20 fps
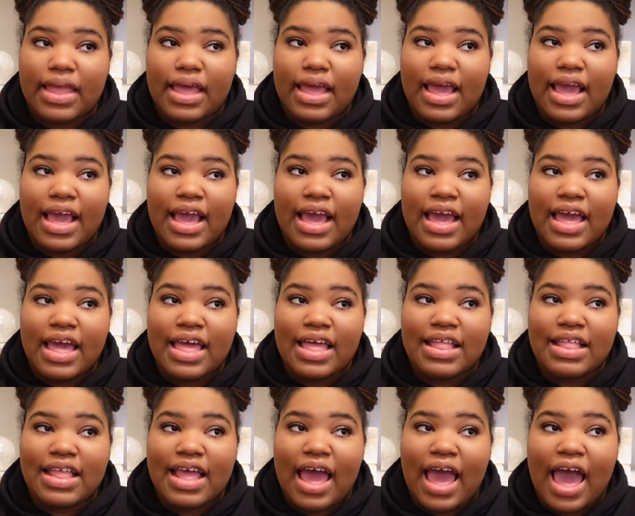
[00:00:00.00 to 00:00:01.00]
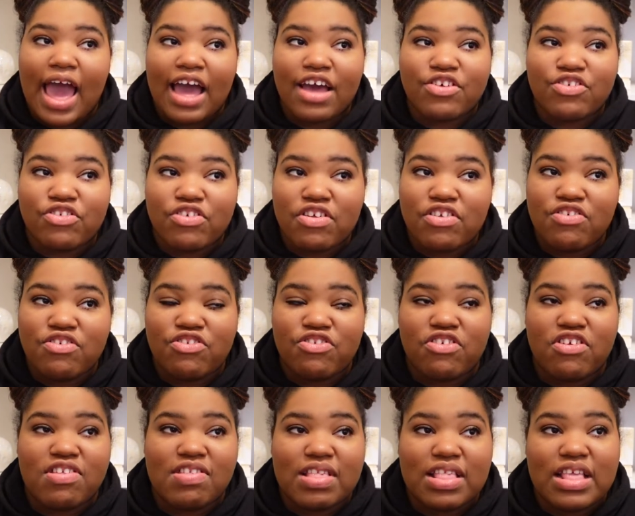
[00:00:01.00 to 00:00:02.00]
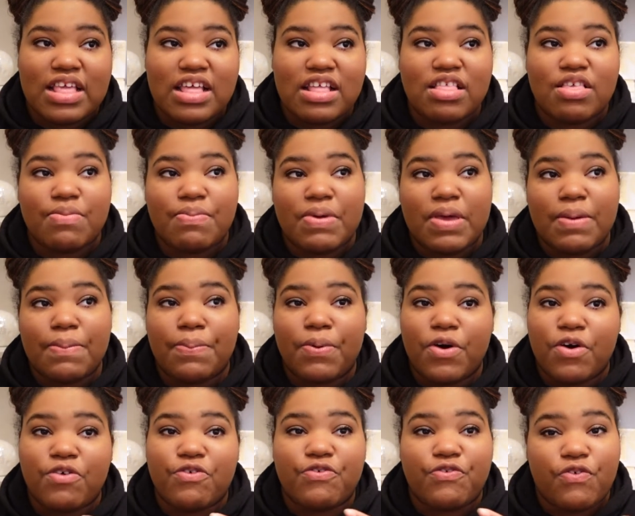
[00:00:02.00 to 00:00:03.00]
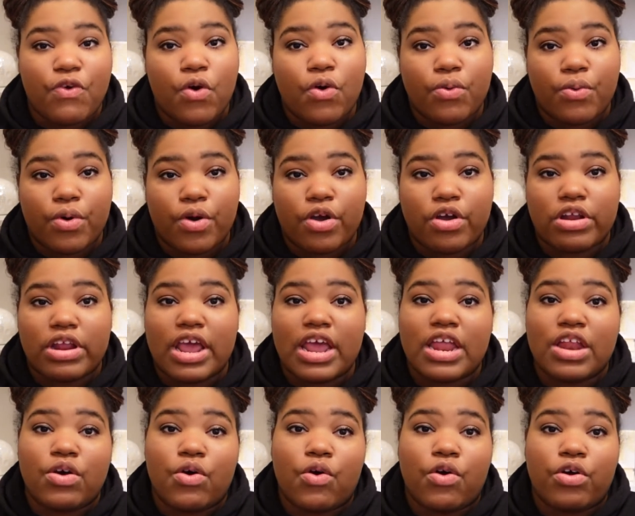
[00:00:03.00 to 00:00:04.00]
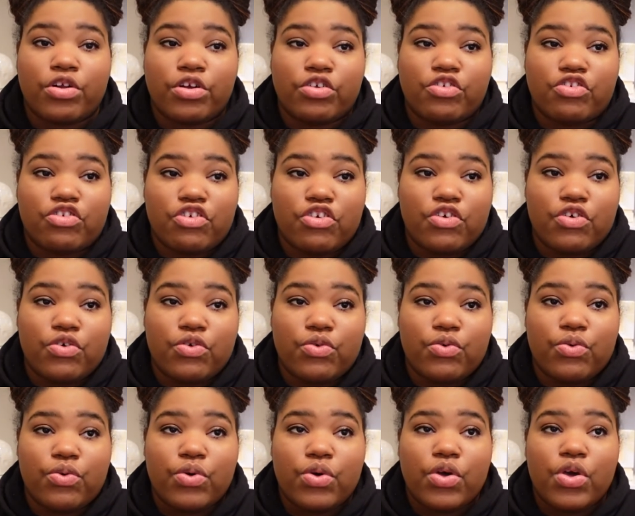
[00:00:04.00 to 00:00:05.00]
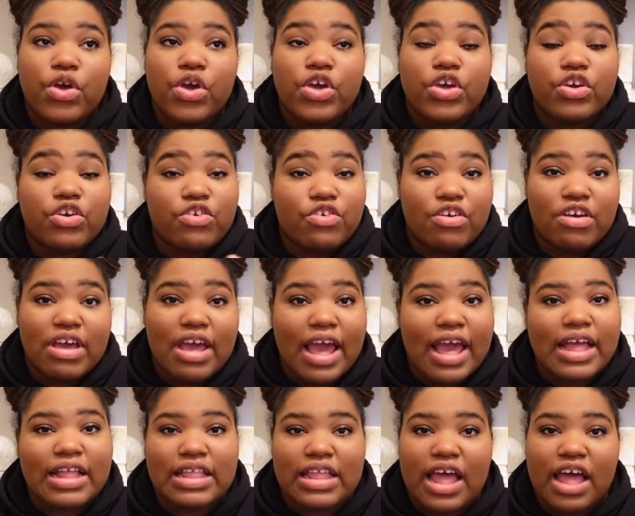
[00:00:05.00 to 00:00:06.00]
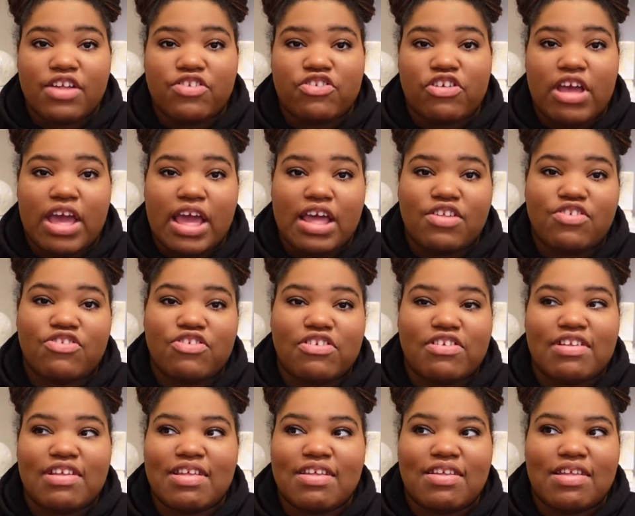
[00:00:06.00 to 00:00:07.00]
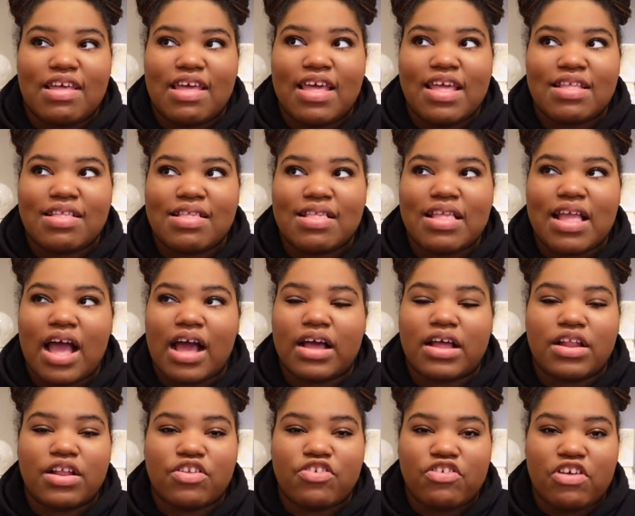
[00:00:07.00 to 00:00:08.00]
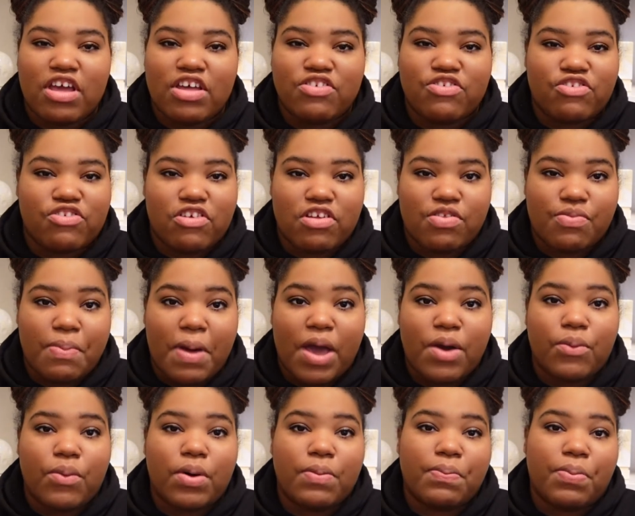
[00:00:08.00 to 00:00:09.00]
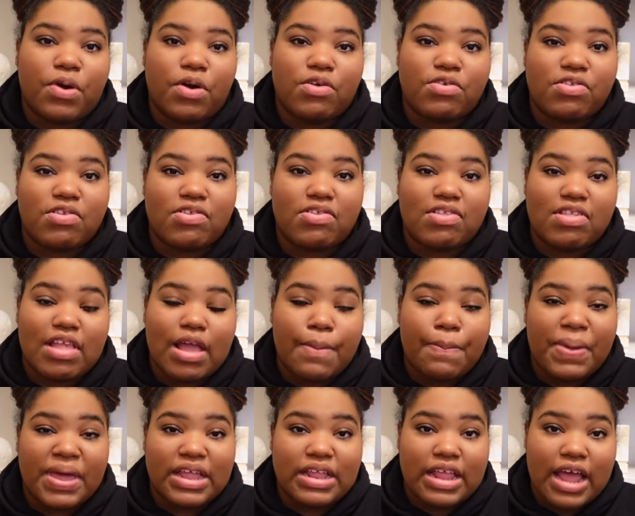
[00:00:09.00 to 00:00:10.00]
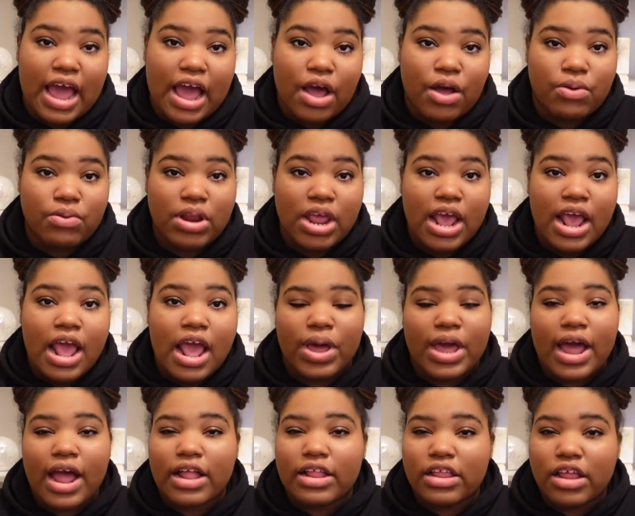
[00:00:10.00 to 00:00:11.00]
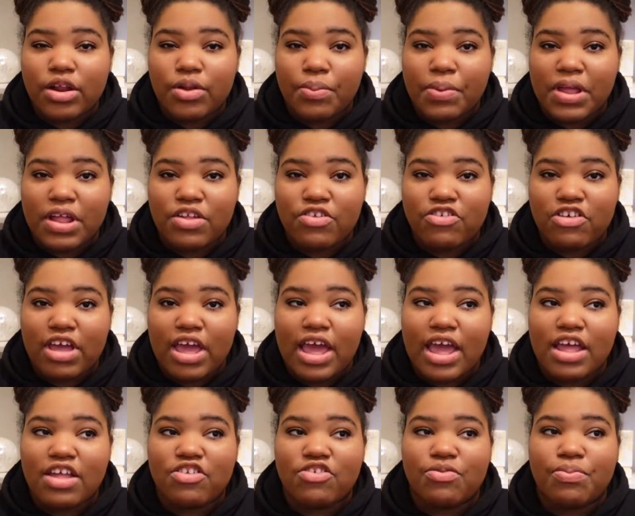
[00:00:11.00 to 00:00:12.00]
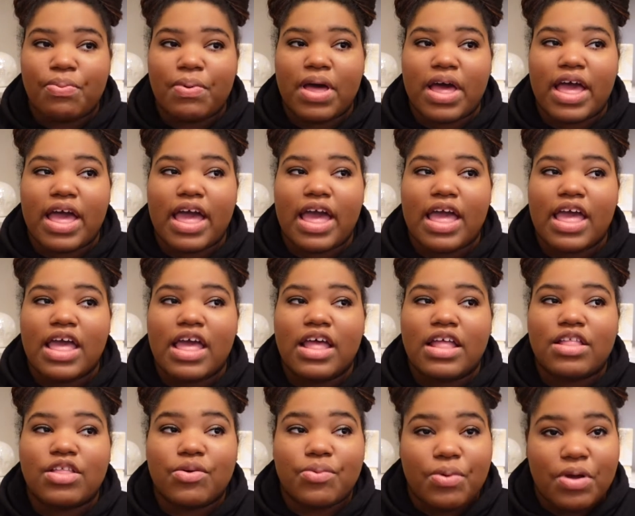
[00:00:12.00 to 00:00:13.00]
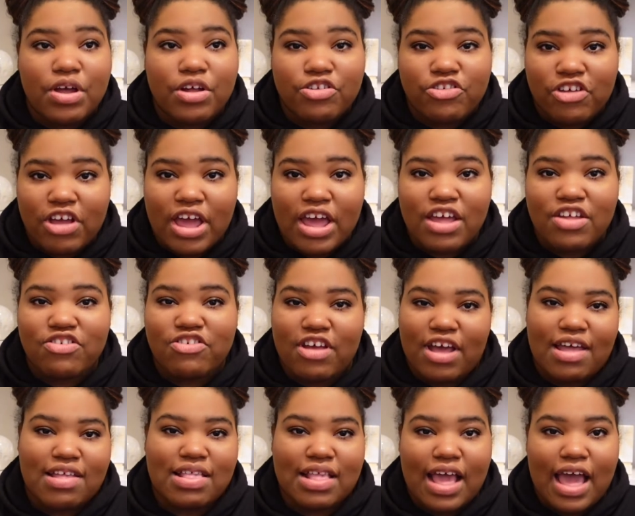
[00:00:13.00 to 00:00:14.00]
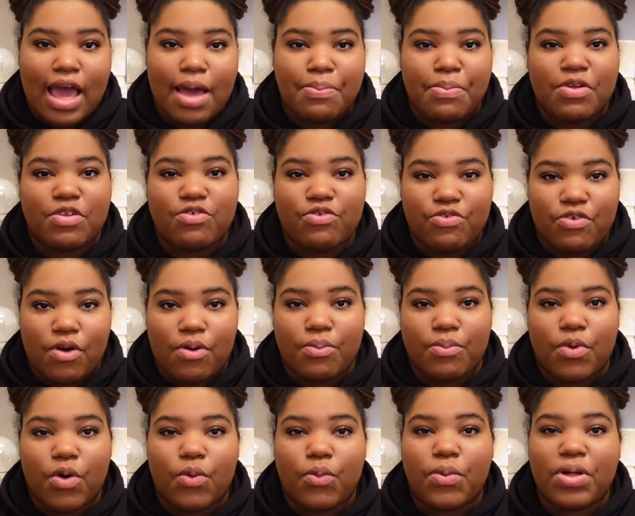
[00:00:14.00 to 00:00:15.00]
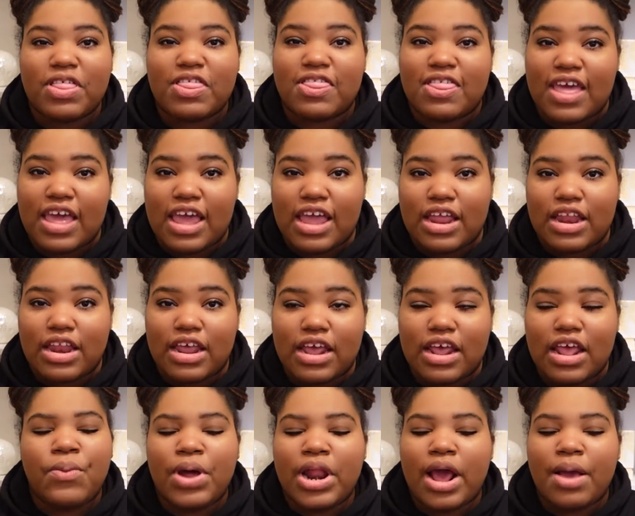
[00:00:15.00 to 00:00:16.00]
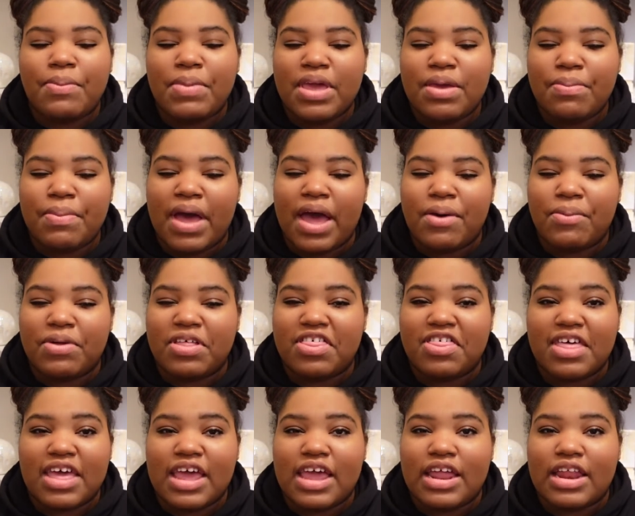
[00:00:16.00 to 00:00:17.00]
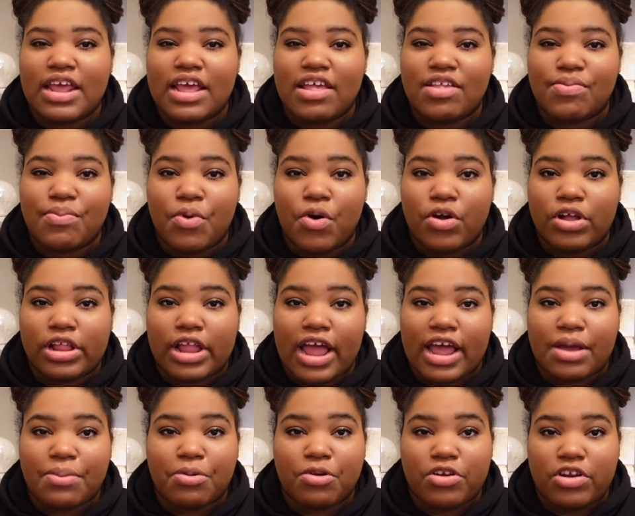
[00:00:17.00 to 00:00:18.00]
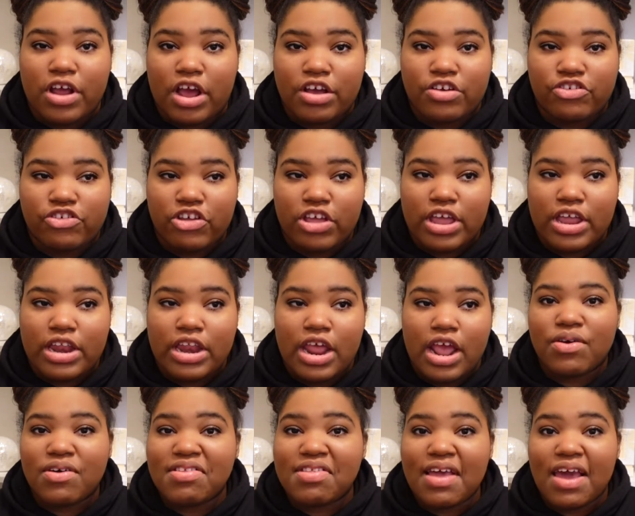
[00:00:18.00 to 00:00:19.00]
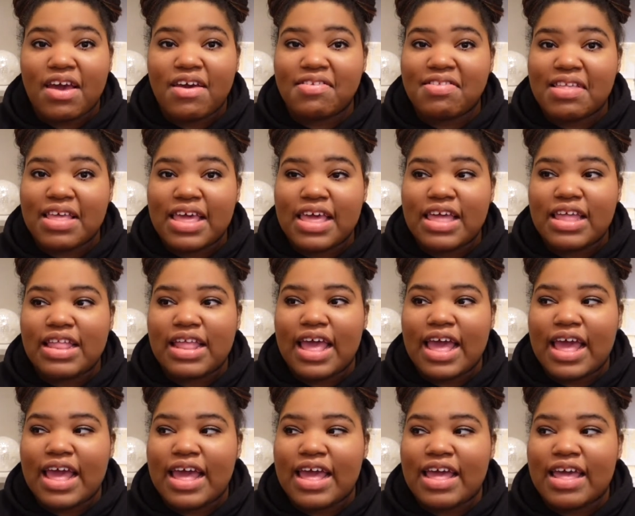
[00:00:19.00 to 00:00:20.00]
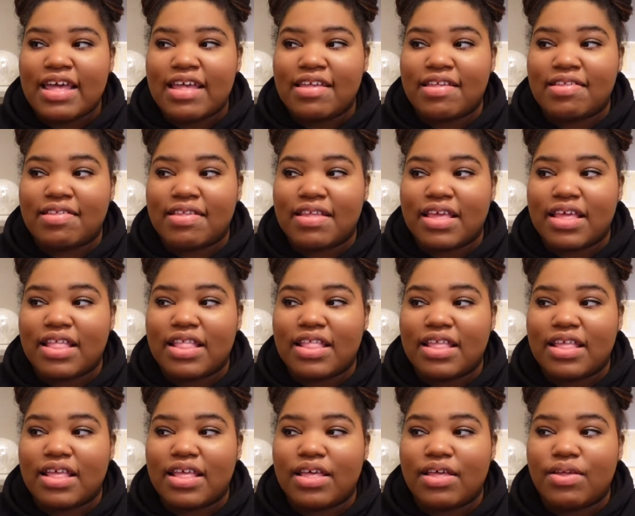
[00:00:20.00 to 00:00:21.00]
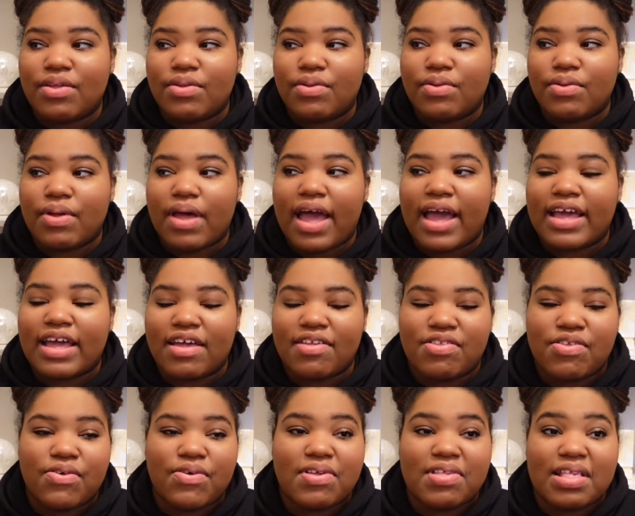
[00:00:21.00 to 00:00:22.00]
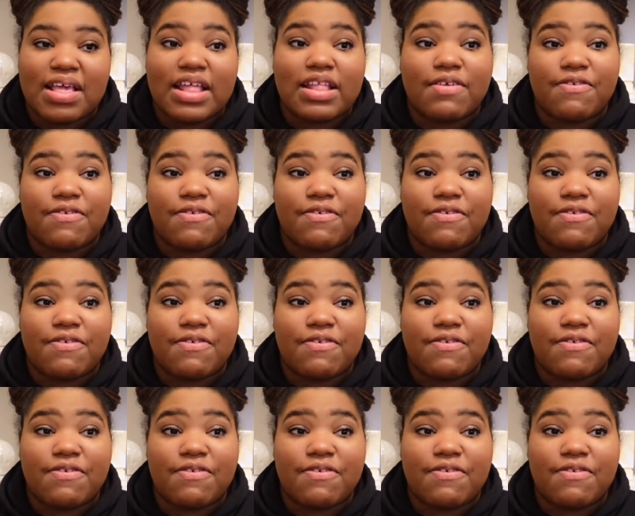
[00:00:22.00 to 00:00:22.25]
And actions just need to be put forward in order to create that change. It's not gonna change just by one person stepping down. We got a little bit of change, but the real change has to happen from within. What I mean by within is more like production. Chris Harrison is, I guess you could say, the